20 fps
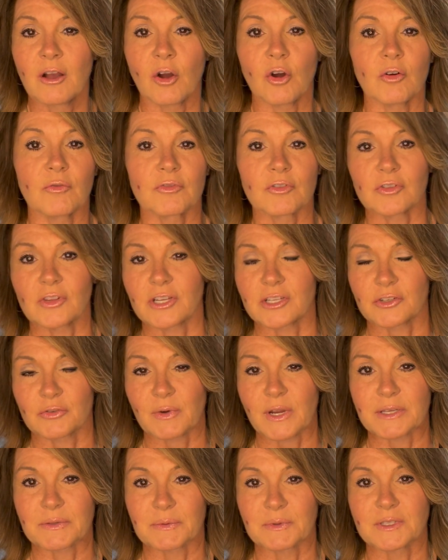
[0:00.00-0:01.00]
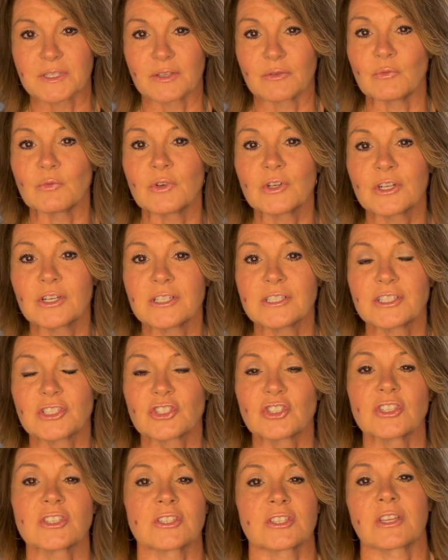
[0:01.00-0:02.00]
overlooked Rasmussen Woods,
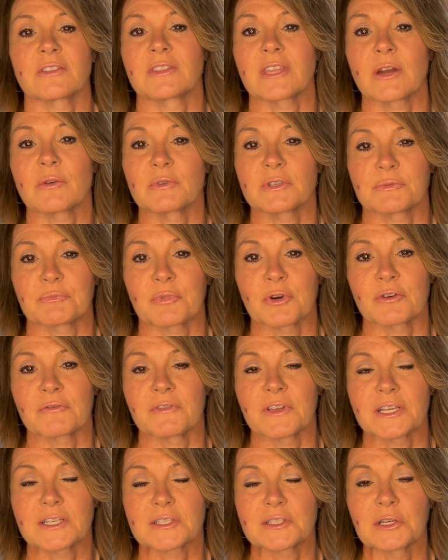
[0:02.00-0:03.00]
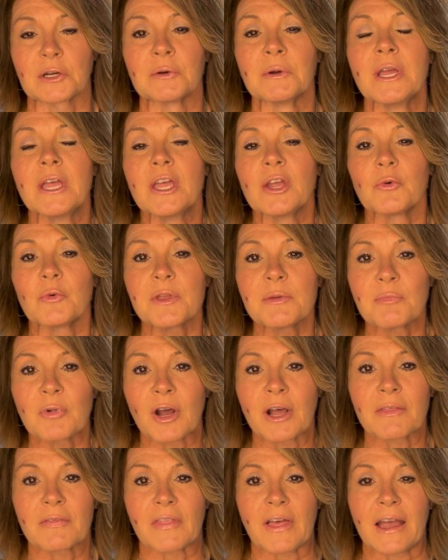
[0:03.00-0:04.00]
just thought that was perfect. So we
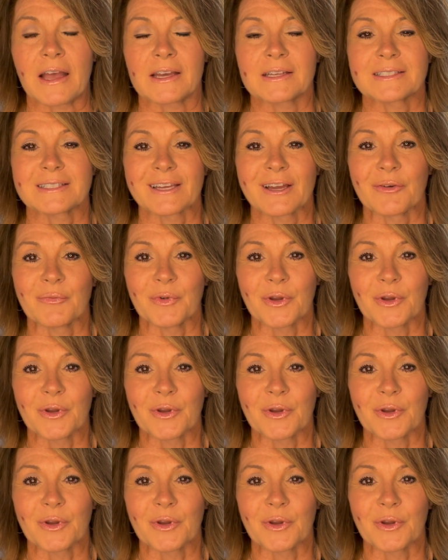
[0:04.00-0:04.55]
bought that.